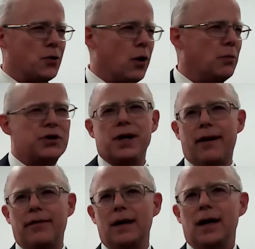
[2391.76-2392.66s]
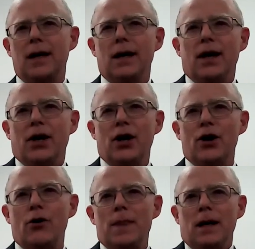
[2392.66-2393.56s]
normal stuff you
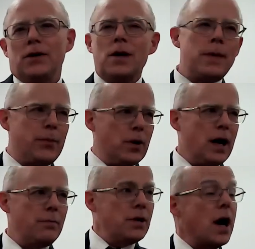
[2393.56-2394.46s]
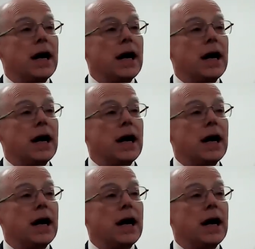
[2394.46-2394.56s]
know some people come not